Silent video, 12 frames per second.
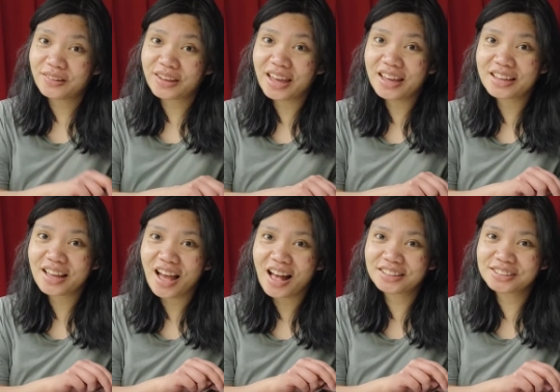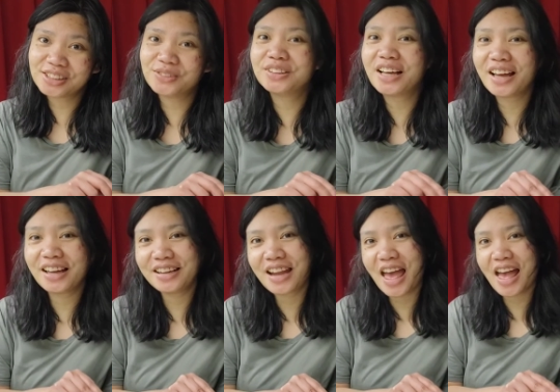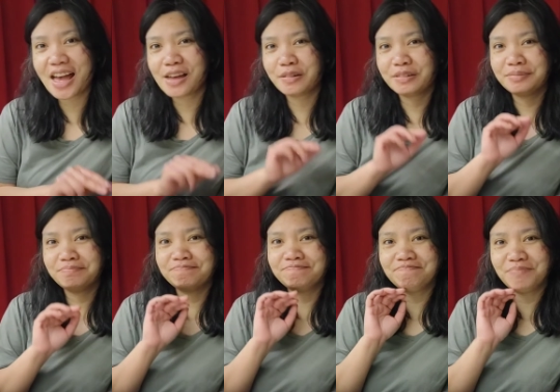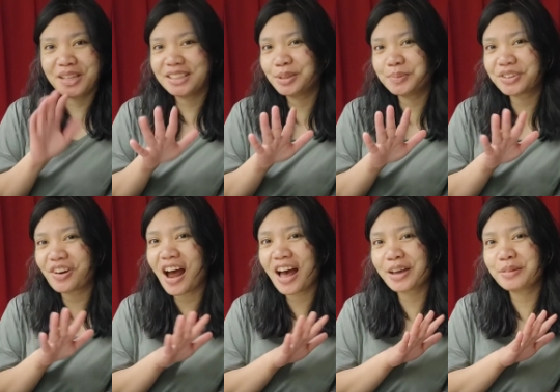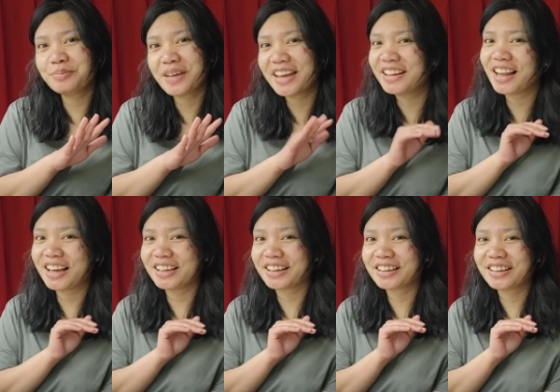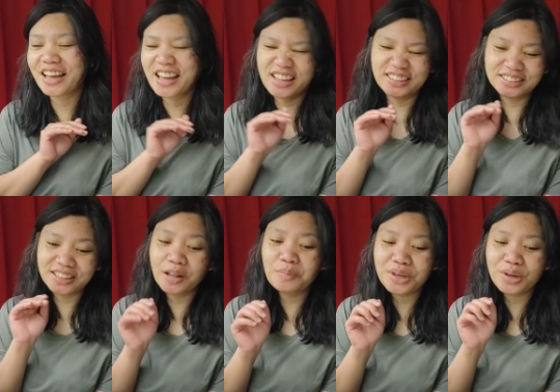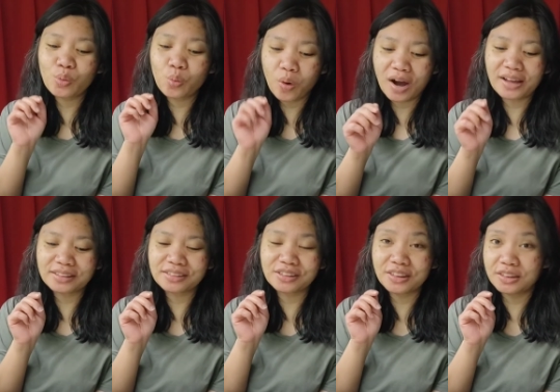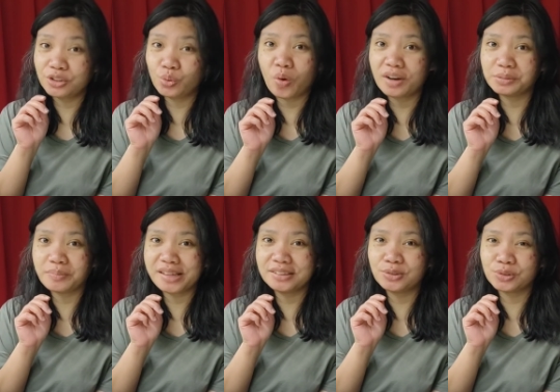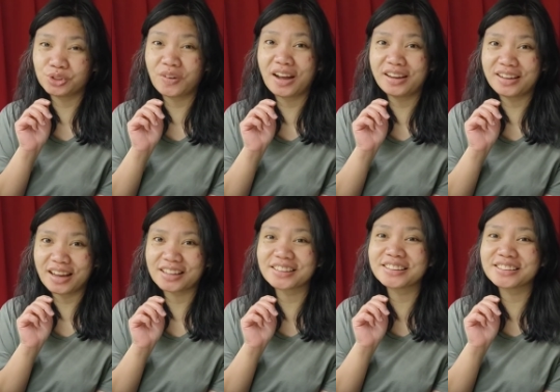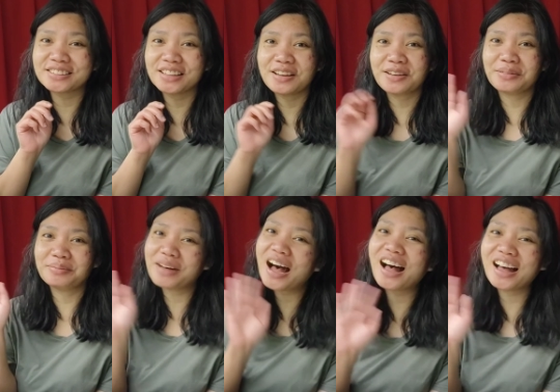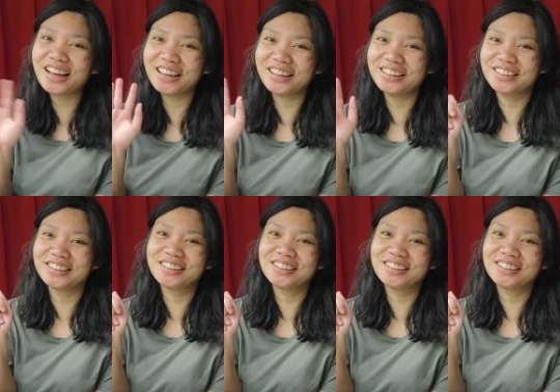okay, I'll see you then. And please subscribe and like and tell me what you want me to try next. Bye.